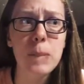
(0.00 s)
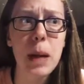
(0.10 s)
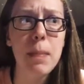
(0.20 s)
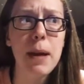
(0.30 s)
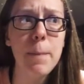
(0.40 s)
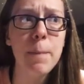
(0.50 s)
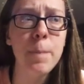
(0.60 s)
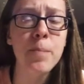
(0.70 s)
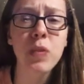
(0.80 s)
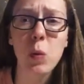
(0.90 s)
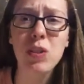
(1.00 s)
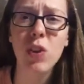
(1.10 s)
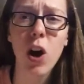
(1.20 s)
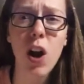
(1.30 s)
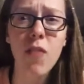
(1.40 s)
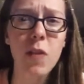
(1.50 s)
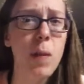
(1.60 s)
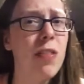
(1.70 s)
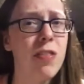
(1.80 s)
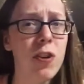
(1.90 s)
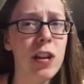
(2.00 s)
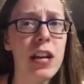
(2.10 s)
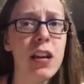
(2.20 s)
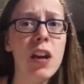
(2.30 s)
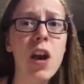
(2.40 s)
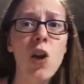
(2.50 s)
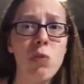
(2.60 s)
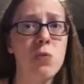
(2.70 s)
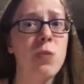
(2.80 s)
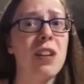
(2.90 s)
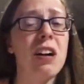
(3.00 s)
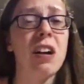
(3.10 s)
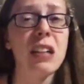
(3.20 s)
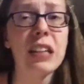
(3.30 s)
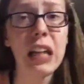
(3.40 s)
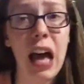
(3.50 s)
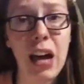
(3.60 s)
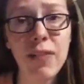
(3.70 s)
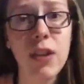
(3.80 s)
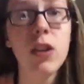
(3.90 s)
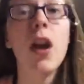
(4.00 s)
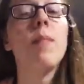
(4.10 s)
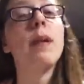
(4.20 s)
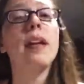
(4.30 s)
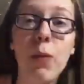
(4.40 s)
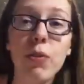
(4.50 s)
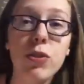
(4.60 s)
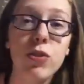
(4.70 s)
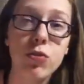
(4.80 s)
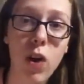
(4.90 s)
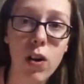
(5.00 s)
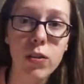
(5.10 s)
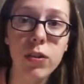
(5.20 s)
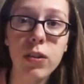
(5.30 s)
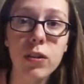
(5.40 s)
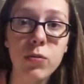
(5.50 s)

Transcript: Maybe. We started off with about 30, which was a lot for our company. It was a struggle.